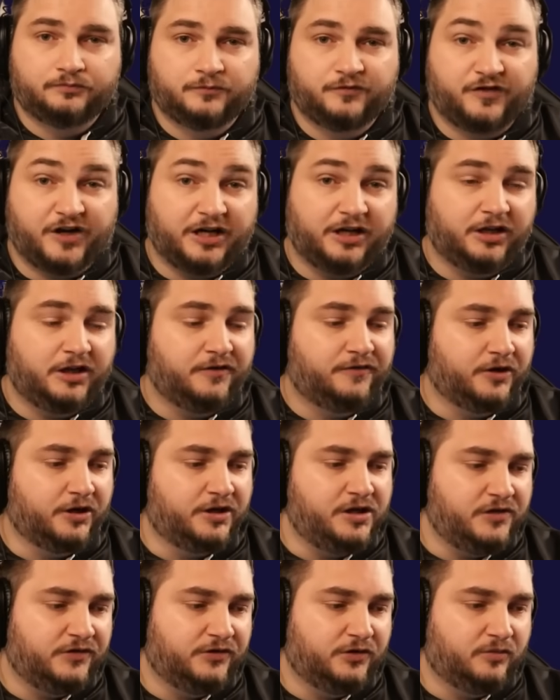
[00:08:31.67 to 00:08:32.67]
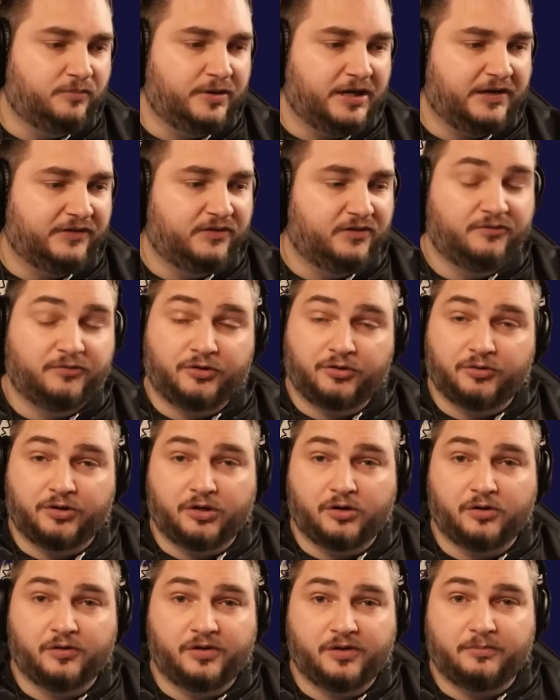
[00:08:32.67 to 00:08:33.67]
Finally, for our Keystone passive, we're doing
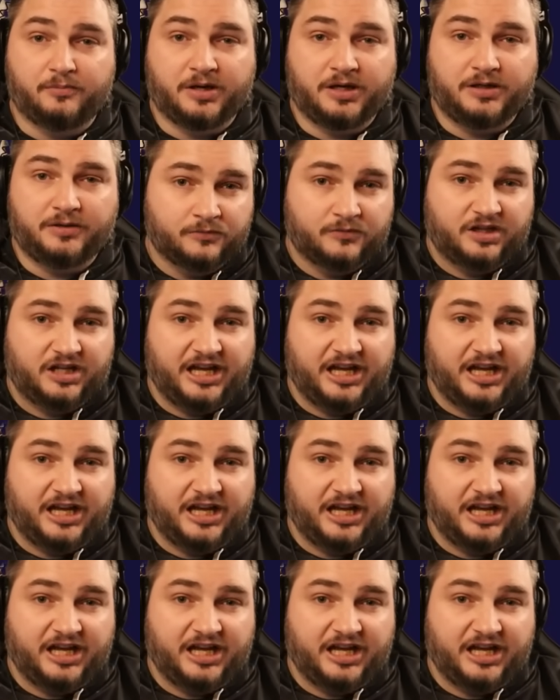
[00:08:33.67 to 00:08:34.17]
Earth and Might,